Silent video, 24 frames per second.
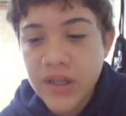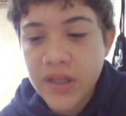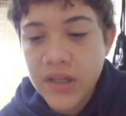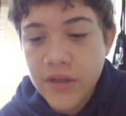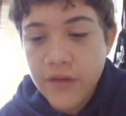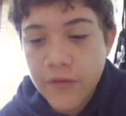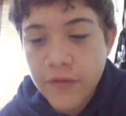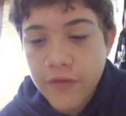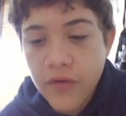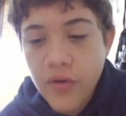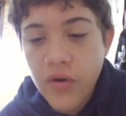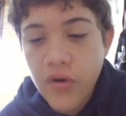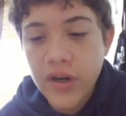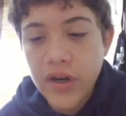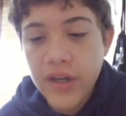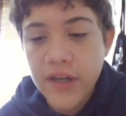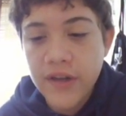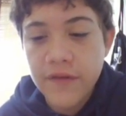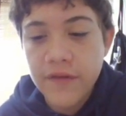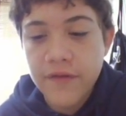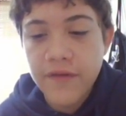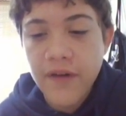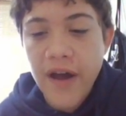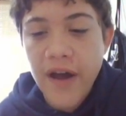E4,
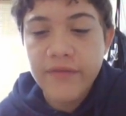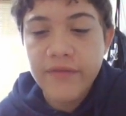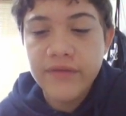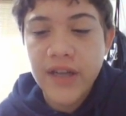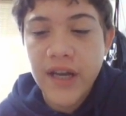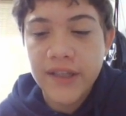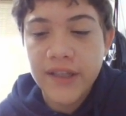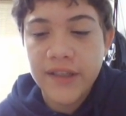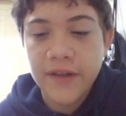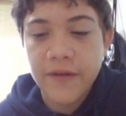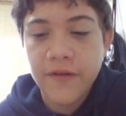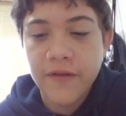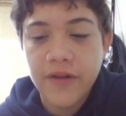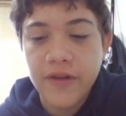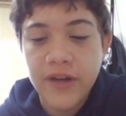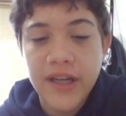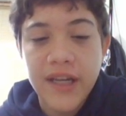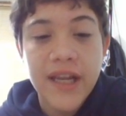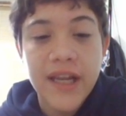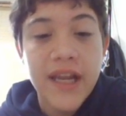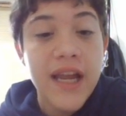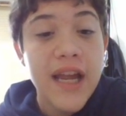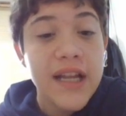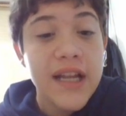E5, knight
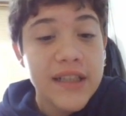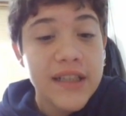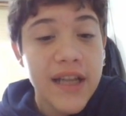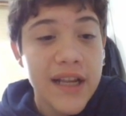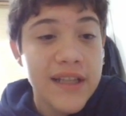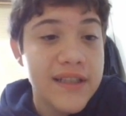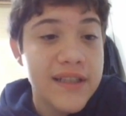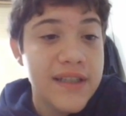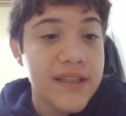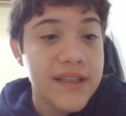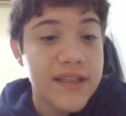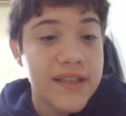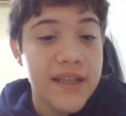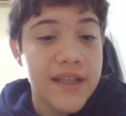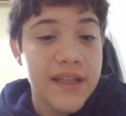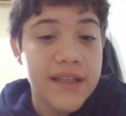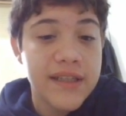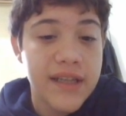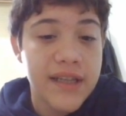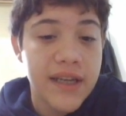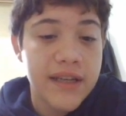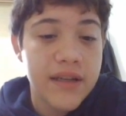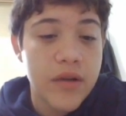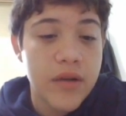F3, knight
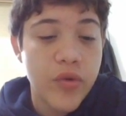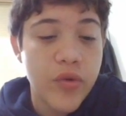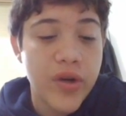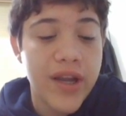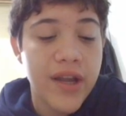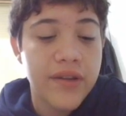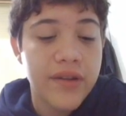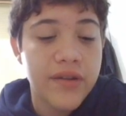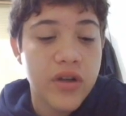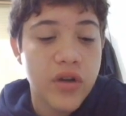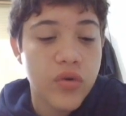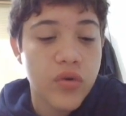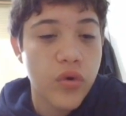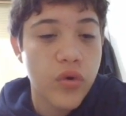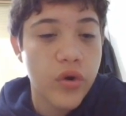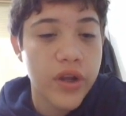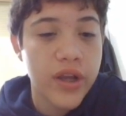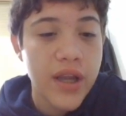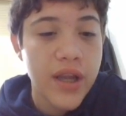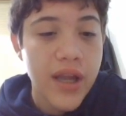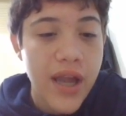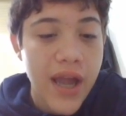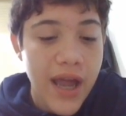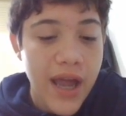C6, and then we get the ruin.
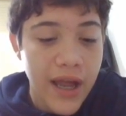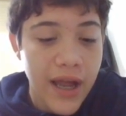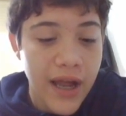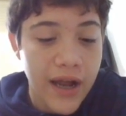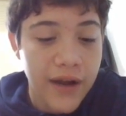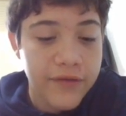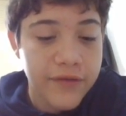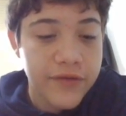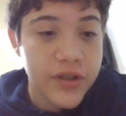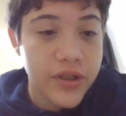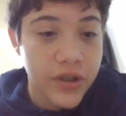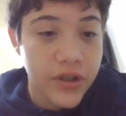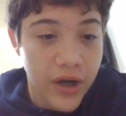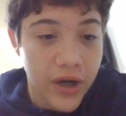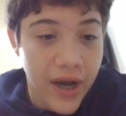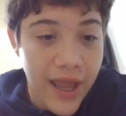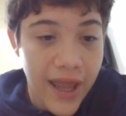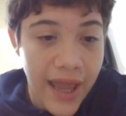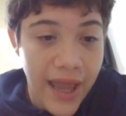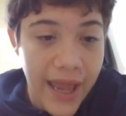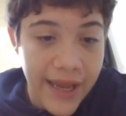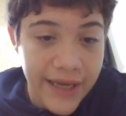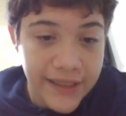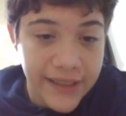
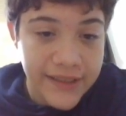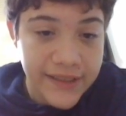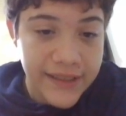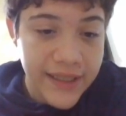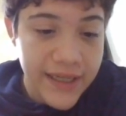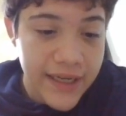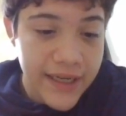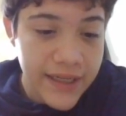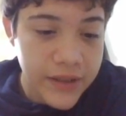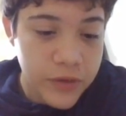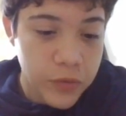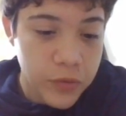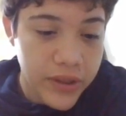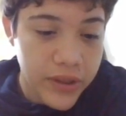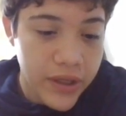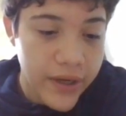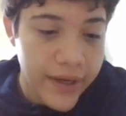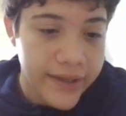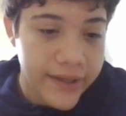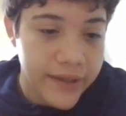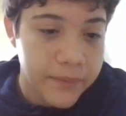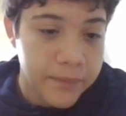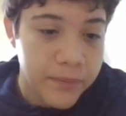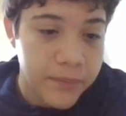After A6, we
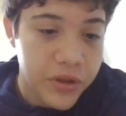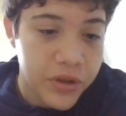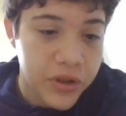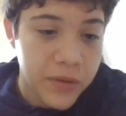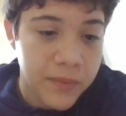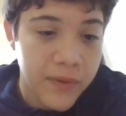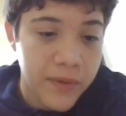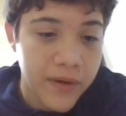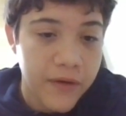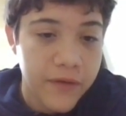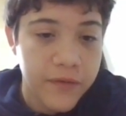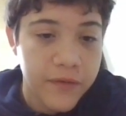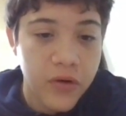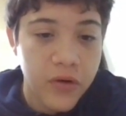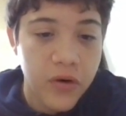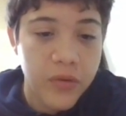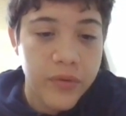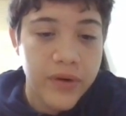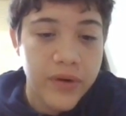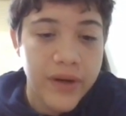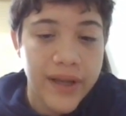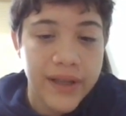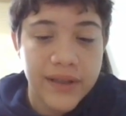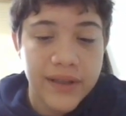get bishop
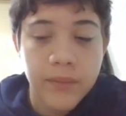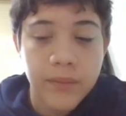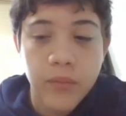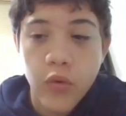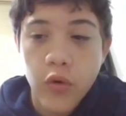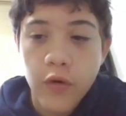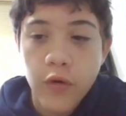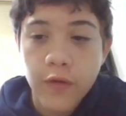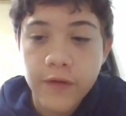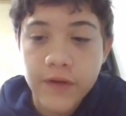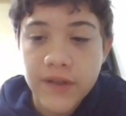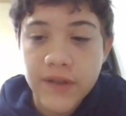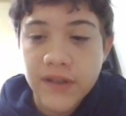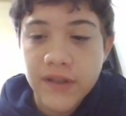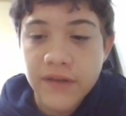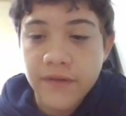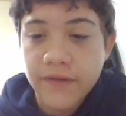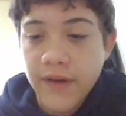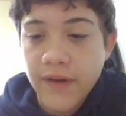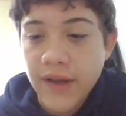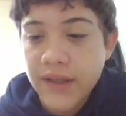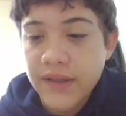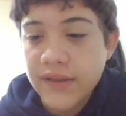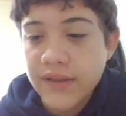A4, we get the Morpheus
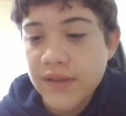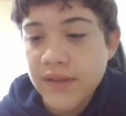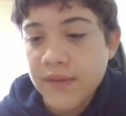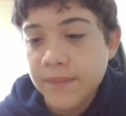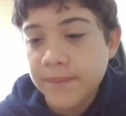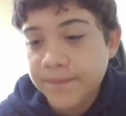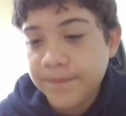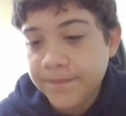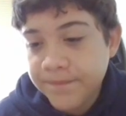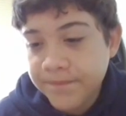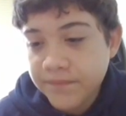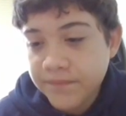defense,